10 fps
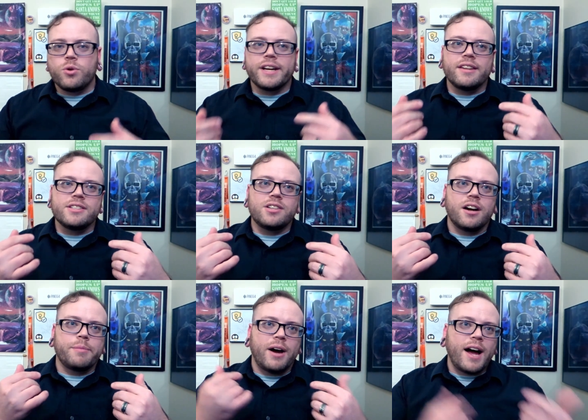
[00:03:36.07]
quick, let's
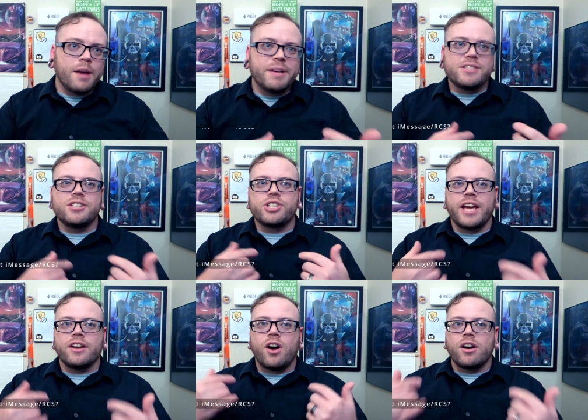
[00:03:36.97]
talk about iMessage
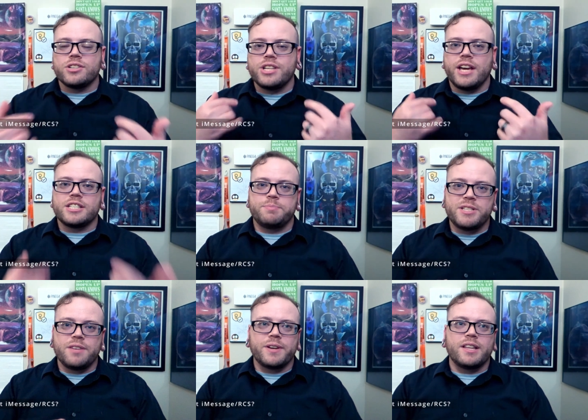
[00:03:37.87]
and RCS
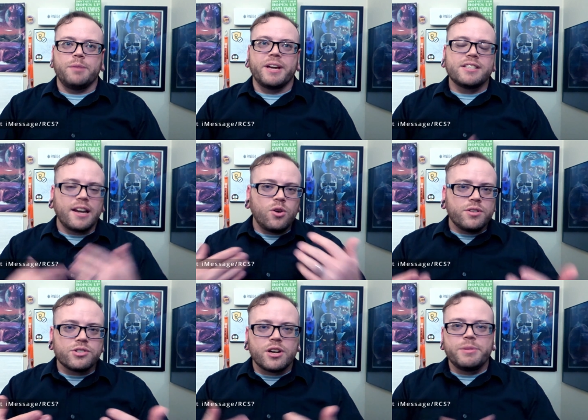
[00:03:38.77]
specifically, because I know
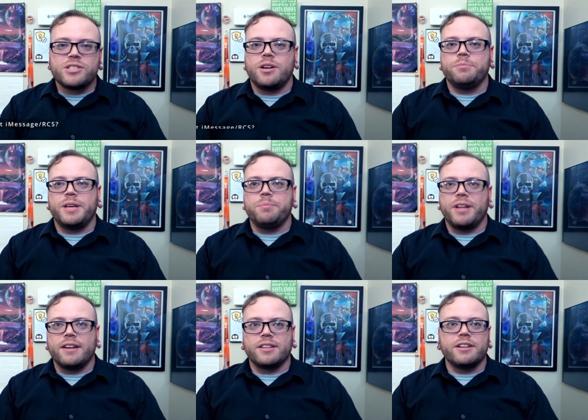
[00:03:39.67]
there's going to be some people
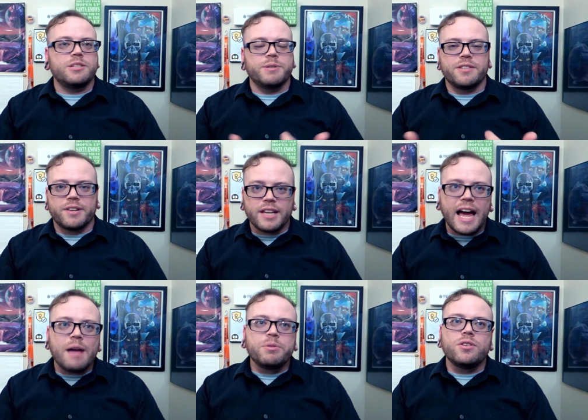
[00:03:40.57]
out there, specifically
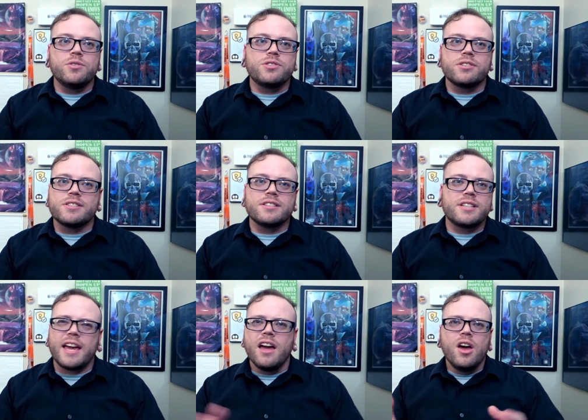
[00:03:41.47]
Apple users, that
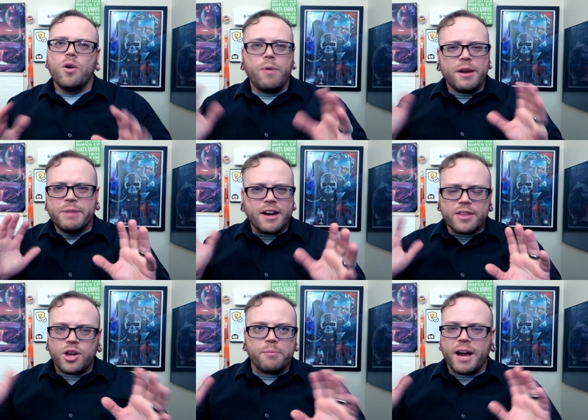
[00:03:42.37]
say, wait a minute, I
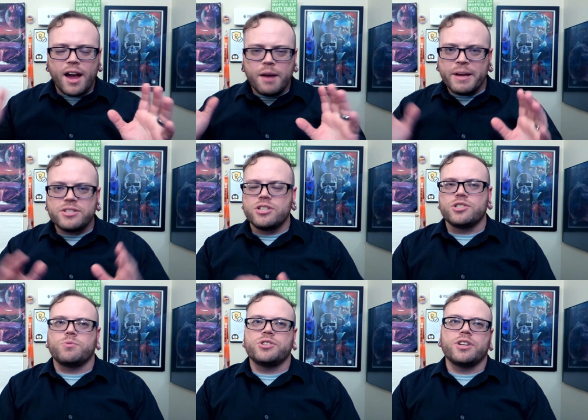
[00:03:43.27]
thought my
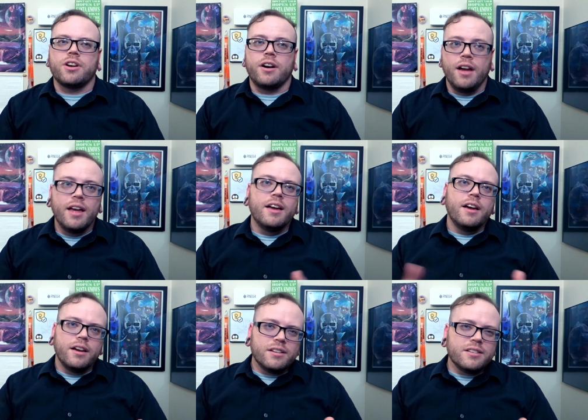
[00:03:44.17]
iMessages were secure.
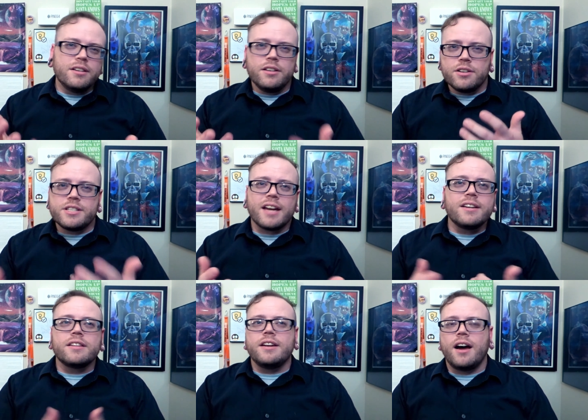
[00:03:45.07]
Uh, you're
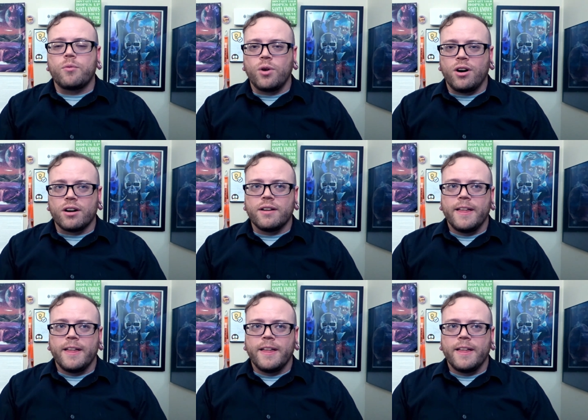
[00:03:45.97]
technically not wrong.